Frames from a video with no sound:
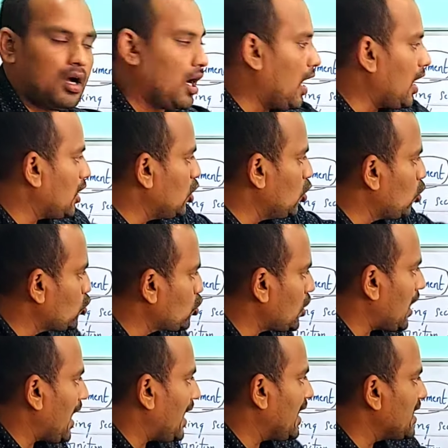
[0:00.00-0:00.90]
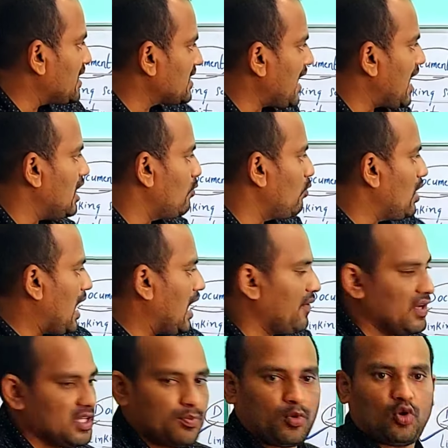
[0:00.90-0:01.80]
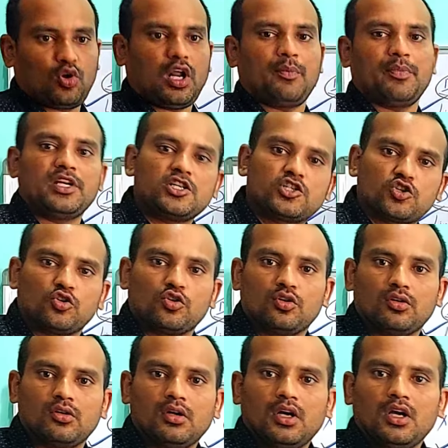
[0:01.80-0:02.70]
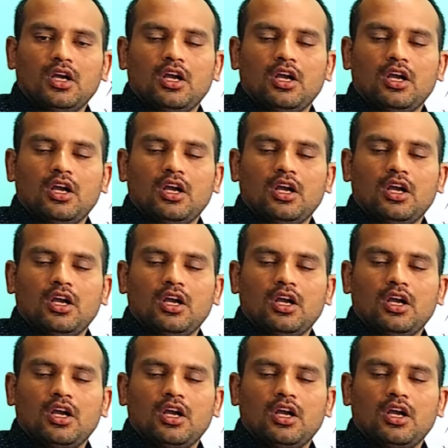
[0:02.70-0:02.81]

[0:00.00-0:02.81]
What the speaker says: or user understandable language program into,